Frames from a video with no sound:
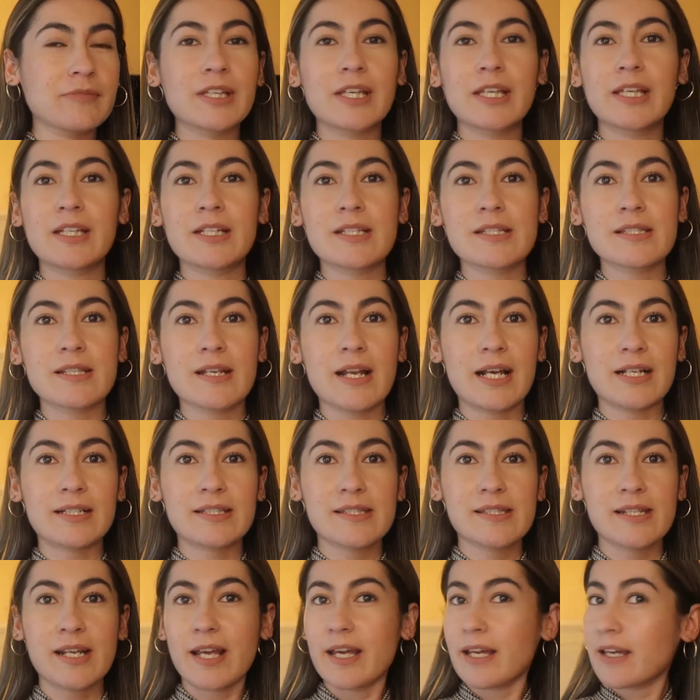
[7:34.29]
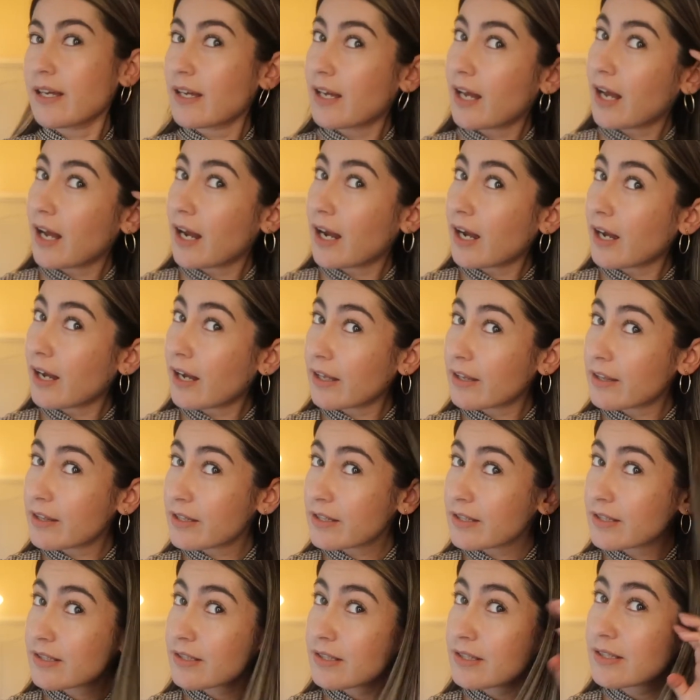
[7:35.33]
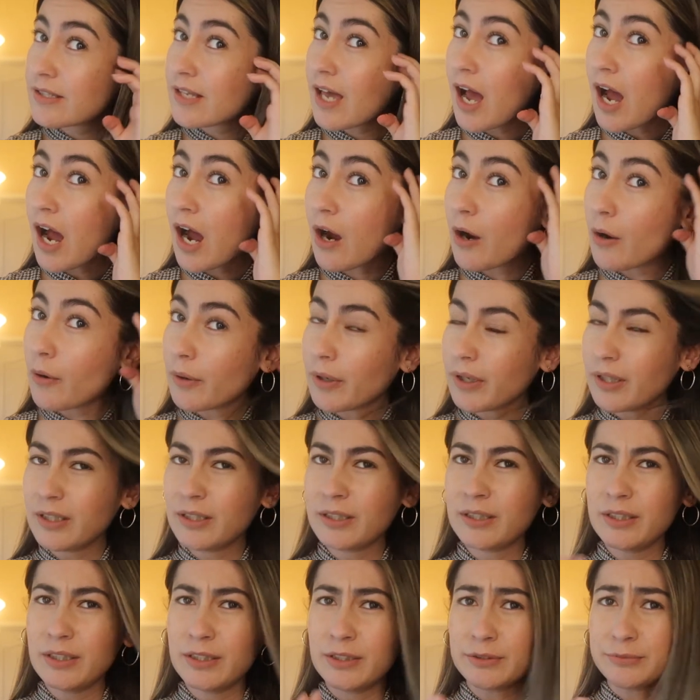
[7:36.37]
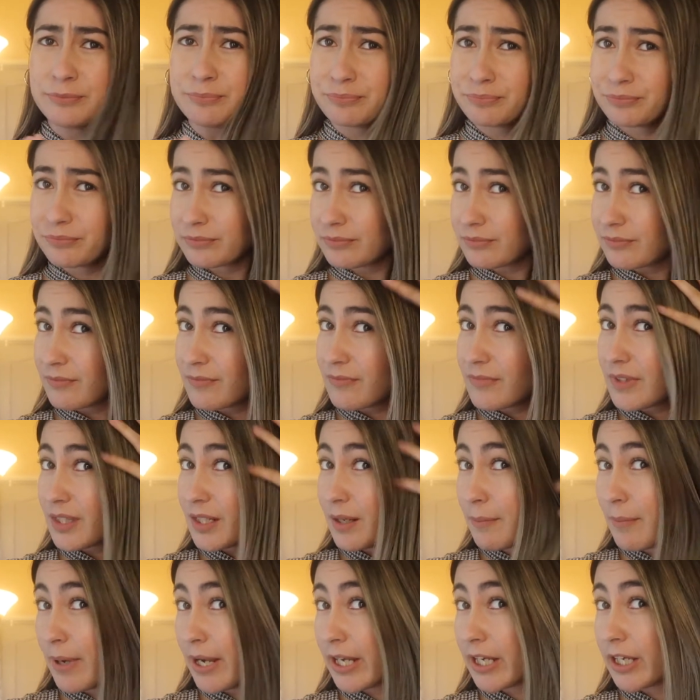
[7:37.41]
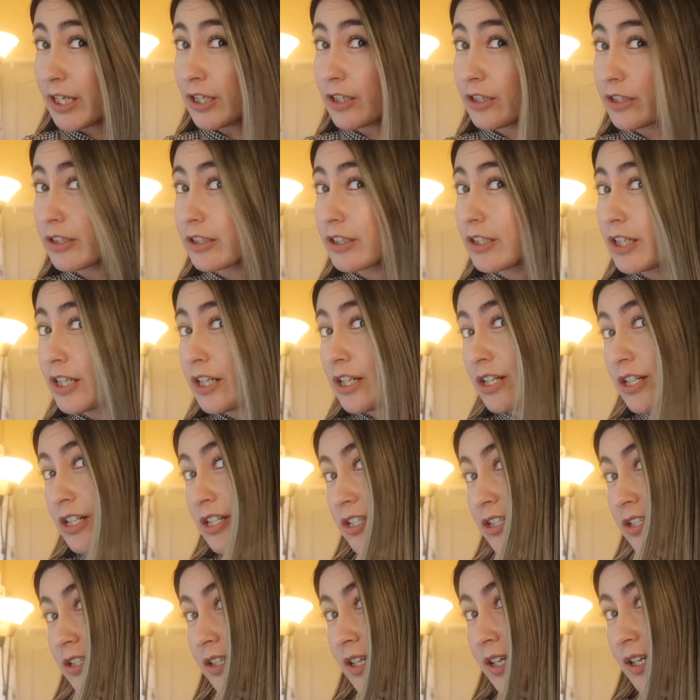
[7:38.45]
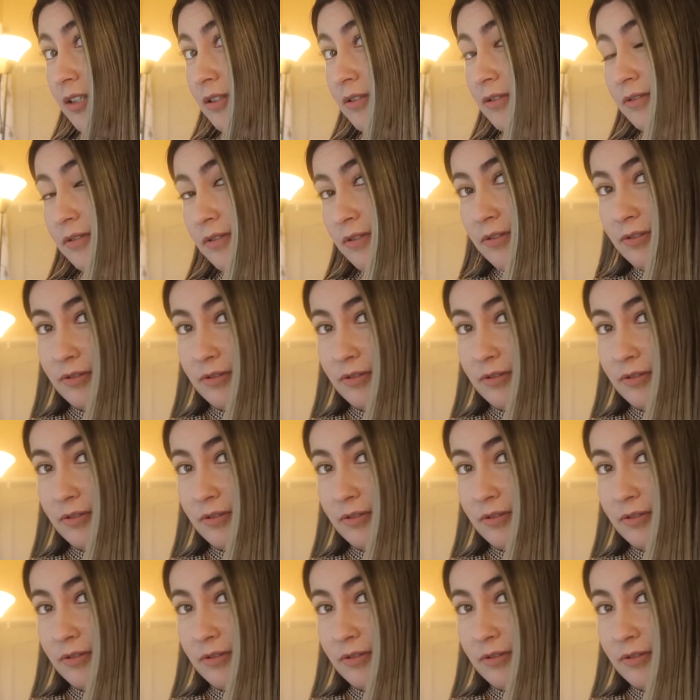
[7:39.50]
it is the next day. This is how my hair turned out.